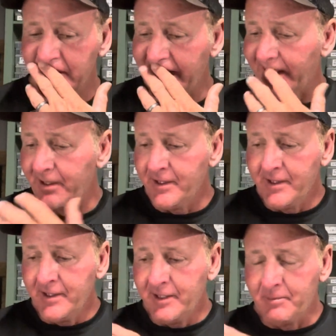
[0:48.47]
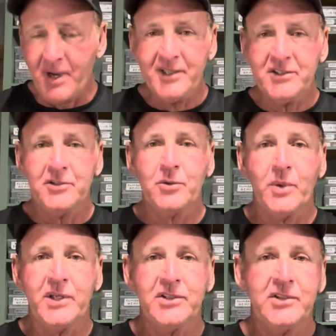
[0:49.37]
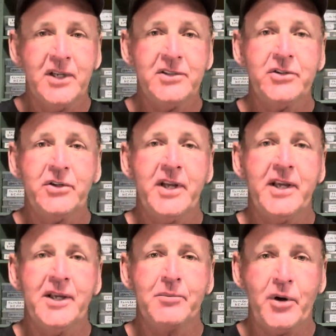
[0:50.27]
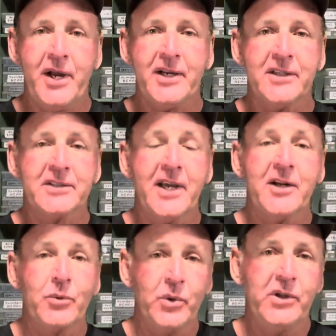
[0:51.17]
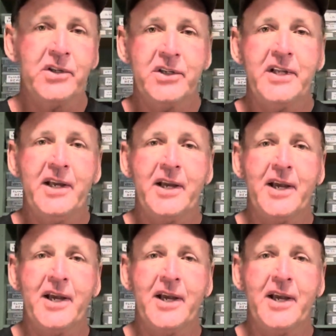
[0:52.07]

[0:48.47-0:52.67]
Now, in my situation, yesterday in practice, I had a really good day.